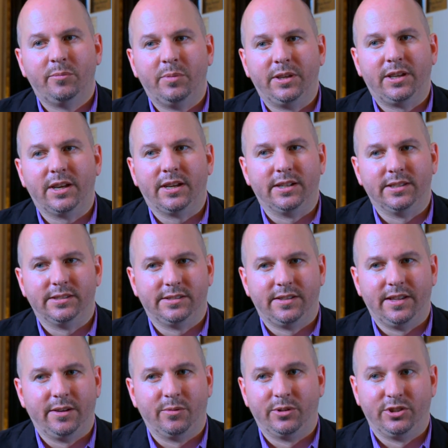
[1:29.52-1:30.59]

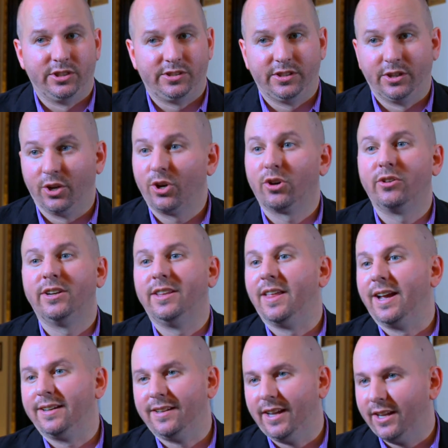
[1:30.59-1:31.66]
because they were just in a hurry
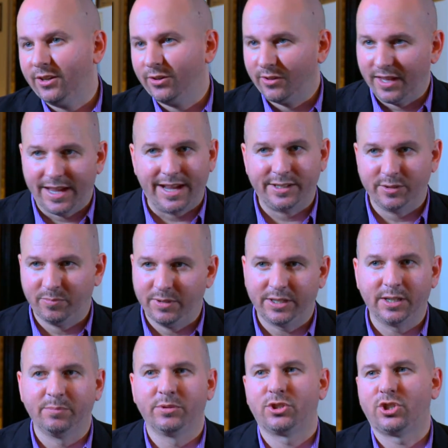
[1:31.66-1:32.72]
that day, or they had to
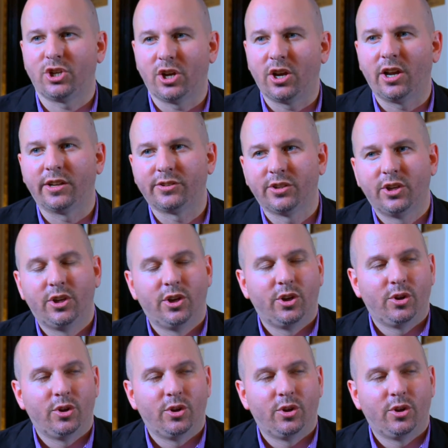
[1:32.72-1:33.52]
pick up a shot,